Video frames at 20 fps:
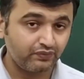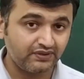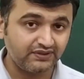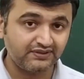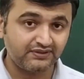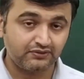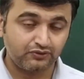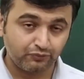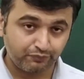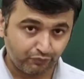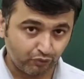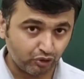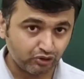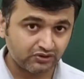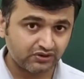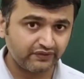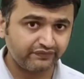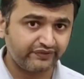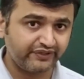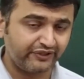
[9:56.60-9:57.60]
is you
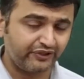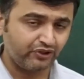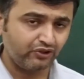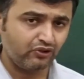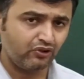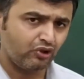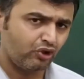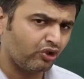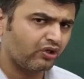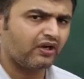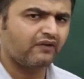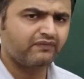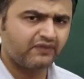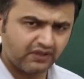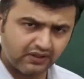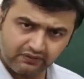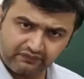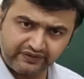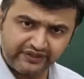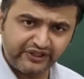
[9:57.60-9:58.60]
pause the video, or after
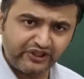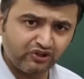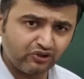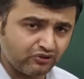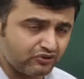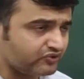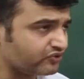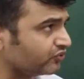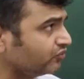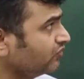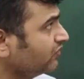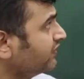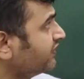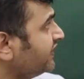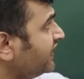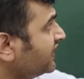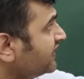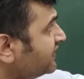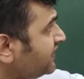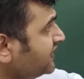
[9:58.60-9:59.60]
the video also
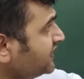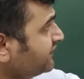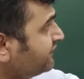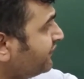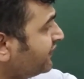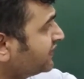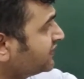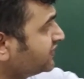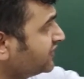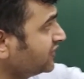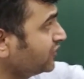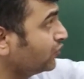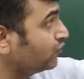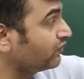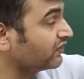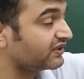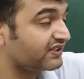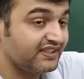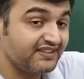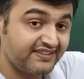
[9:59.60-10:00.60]
take this function
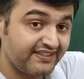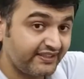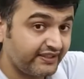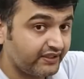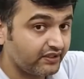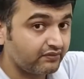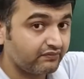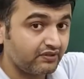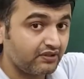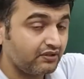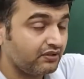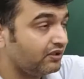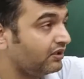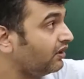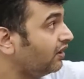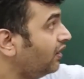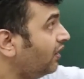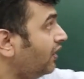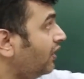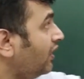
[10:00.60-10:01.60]
over this interval,
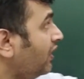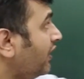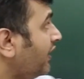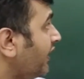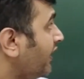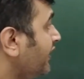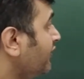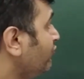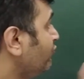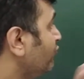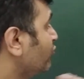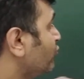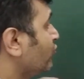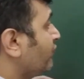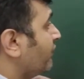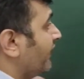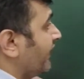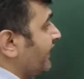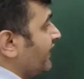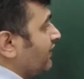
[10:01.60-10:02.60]
and you have to
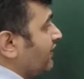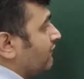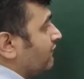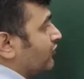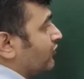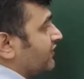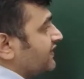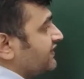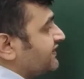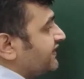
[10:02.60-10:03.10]
find what is